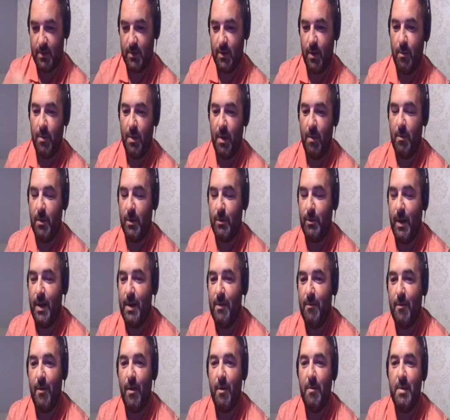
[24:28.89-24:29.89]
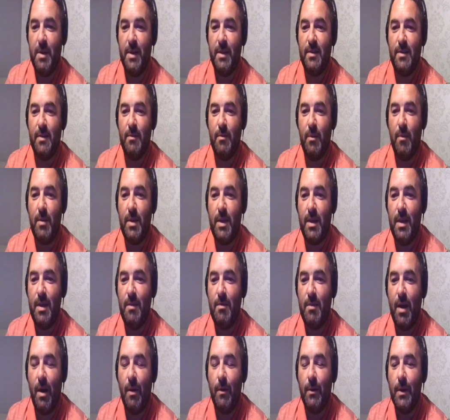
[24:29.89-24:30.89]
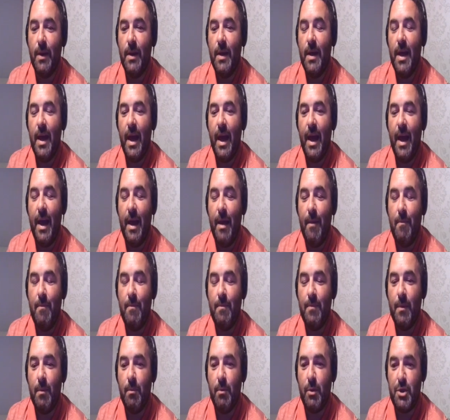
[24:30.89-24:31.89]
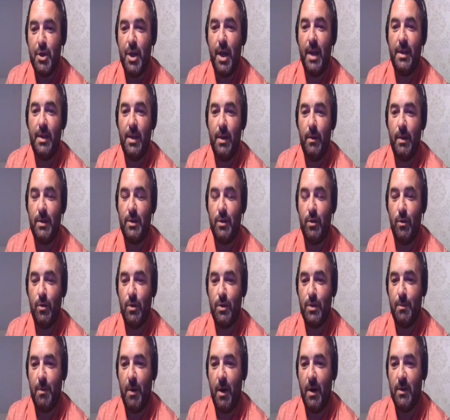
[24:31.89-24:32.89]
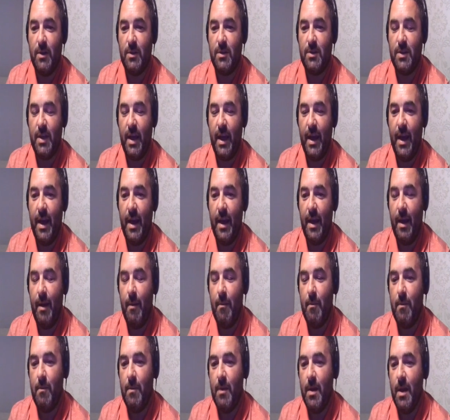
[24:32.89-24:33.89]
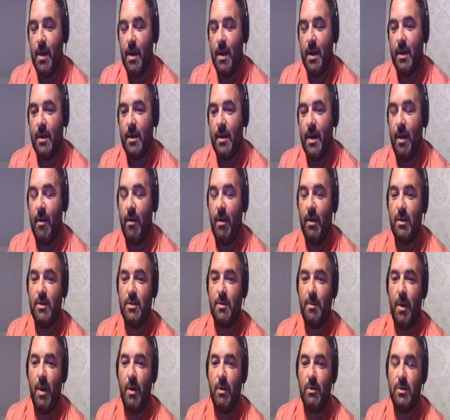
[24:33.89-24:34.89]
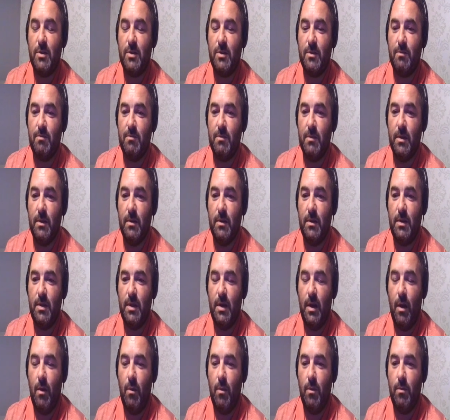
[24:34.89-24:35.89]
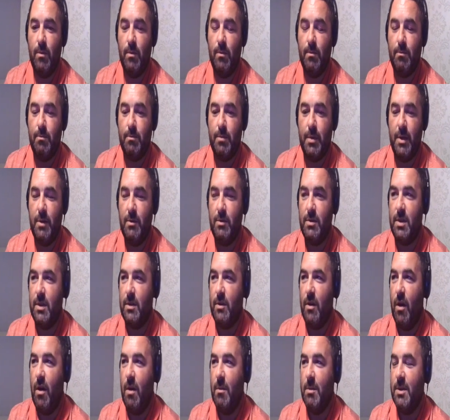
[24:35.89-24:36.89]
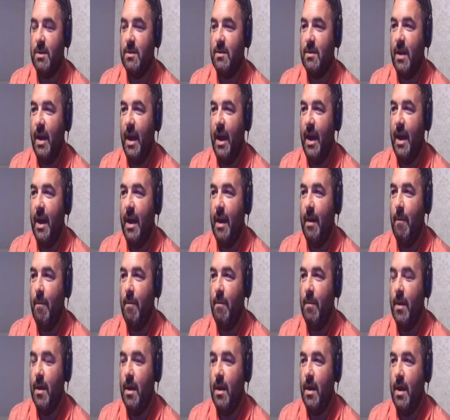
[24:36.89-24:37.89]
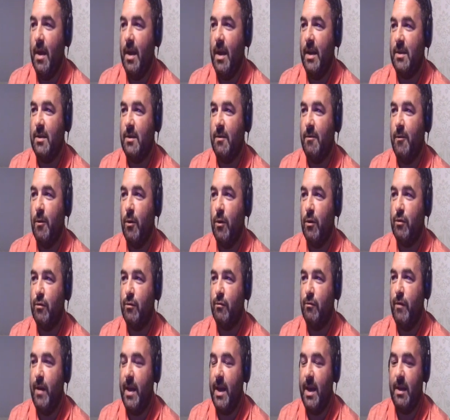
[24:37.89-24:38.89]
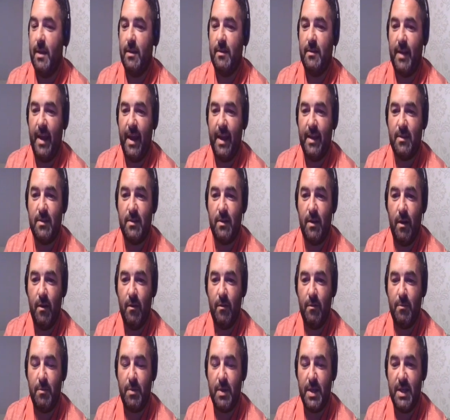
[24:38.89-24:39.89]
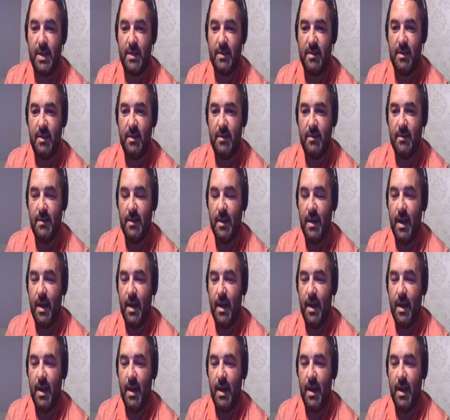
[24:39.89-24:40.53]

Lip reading: There's no problem. We're 24 minutes in, but we keep going. But yeah, the US tour is upon us. Ciaran, I suppose, Borussia Dortmund. It's the first real test of pre-season.